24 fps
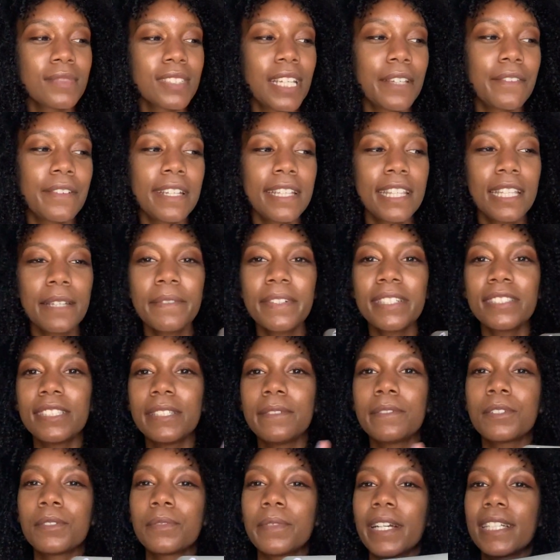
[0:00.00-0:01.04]
And I think I'm gonna
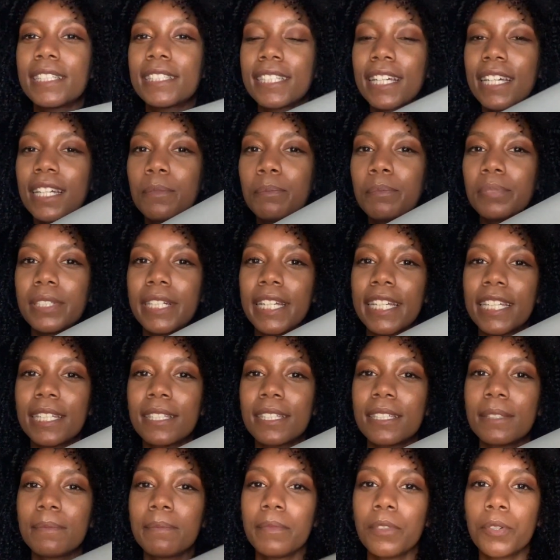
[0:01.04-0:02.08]
leave the rest kind of blank,
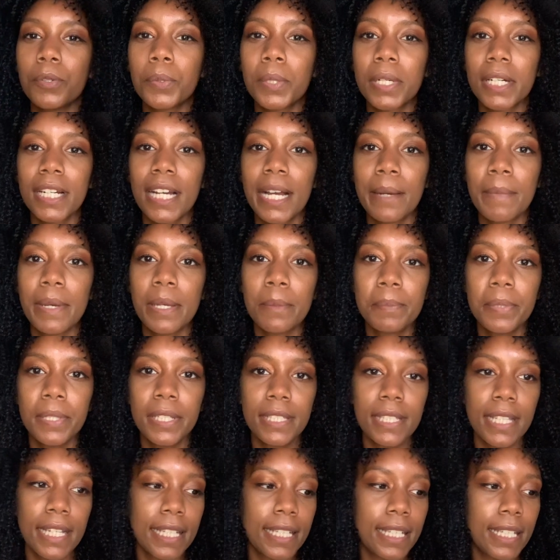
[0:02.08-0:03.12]
or I might
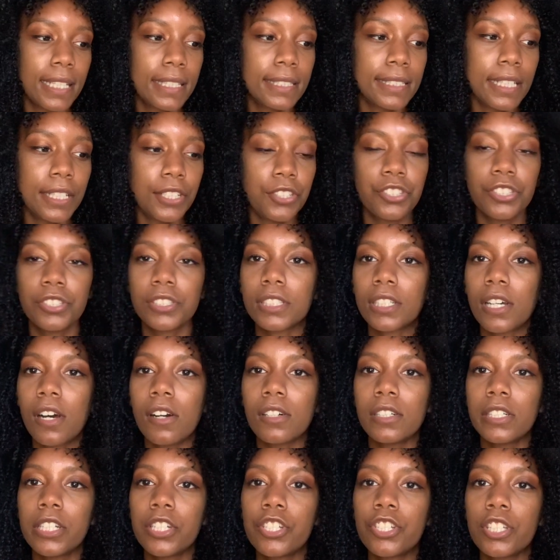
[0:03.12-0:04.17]
put like a teacher's
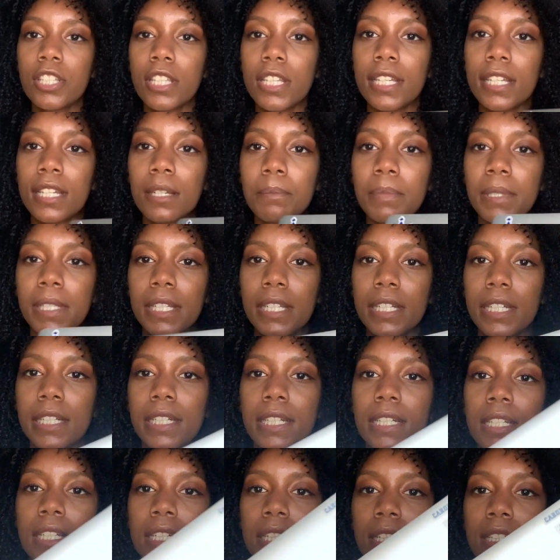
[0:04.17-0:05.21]
college thing up
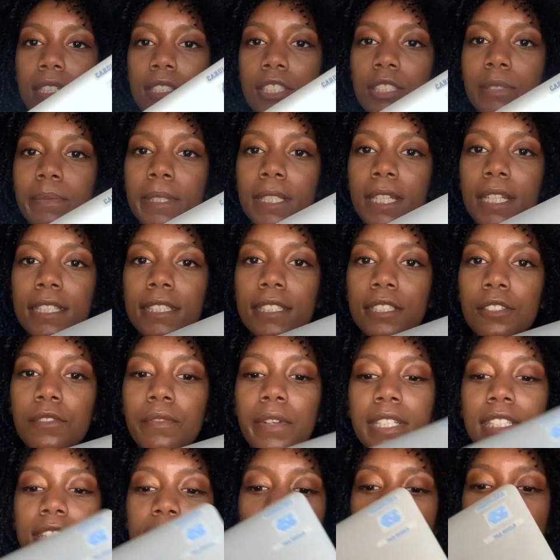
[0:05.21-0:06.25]
here, just because, you know,
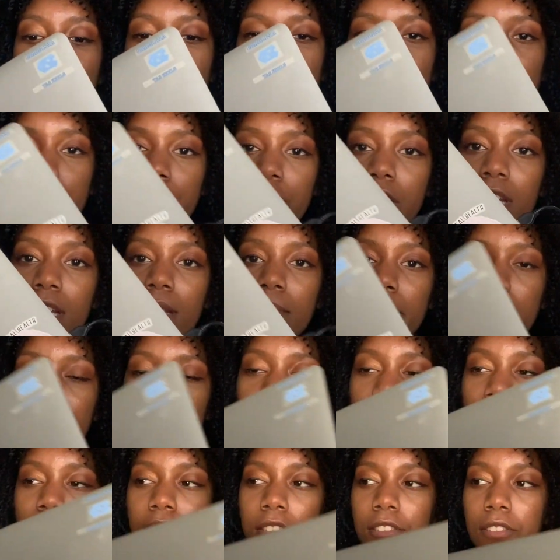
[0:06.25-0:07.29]
that's the college that I'm
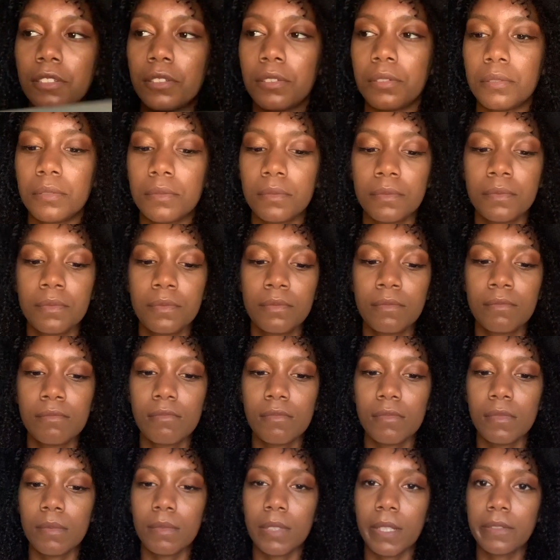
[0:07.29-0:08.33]
in. So
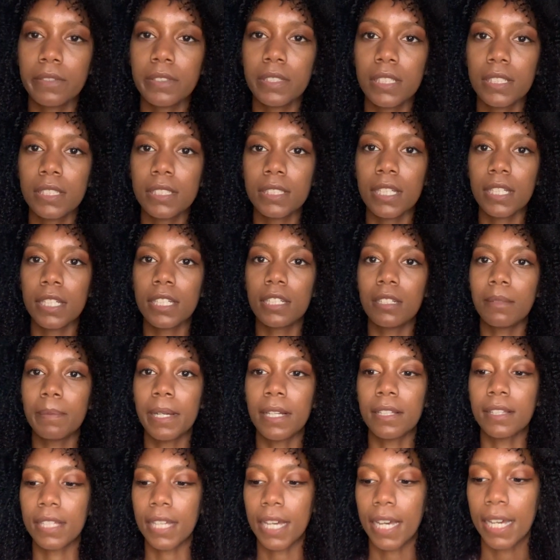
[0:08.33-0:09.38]
I'm definitely excited
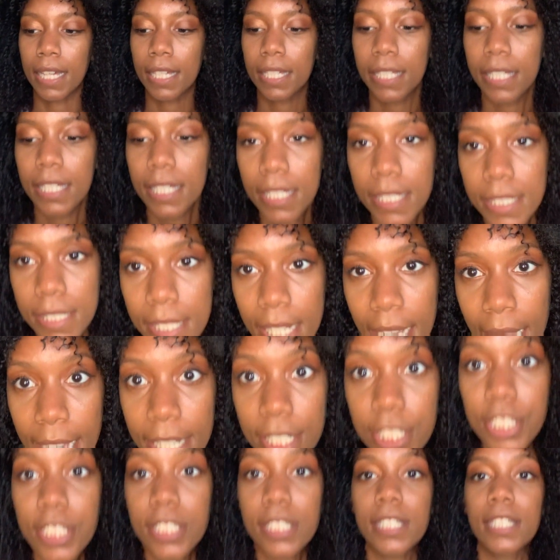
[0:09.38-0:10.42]
about that. And
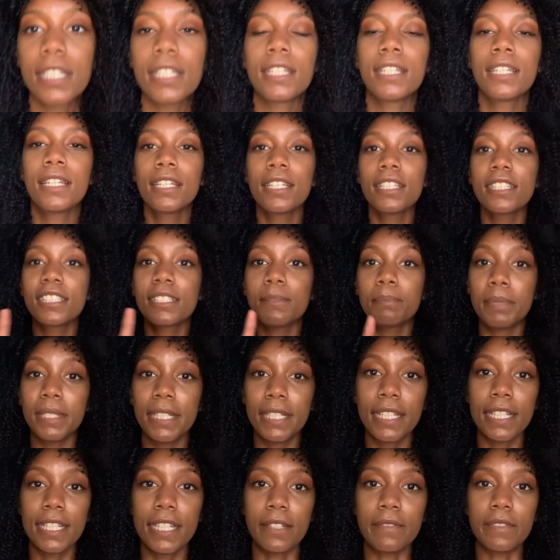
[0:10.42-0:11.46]
actually,
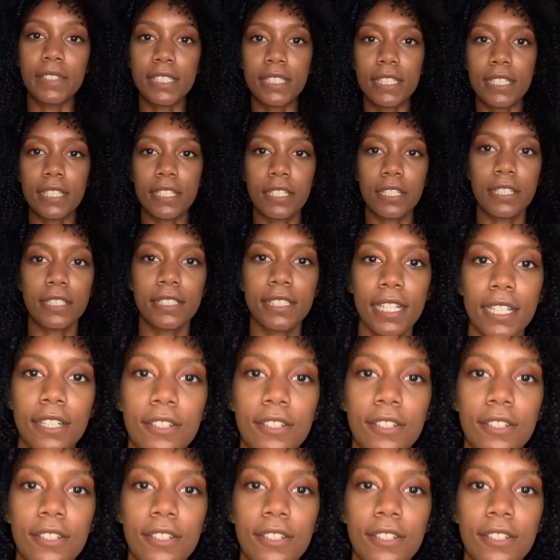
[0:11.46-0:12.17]
speaking of stickers, I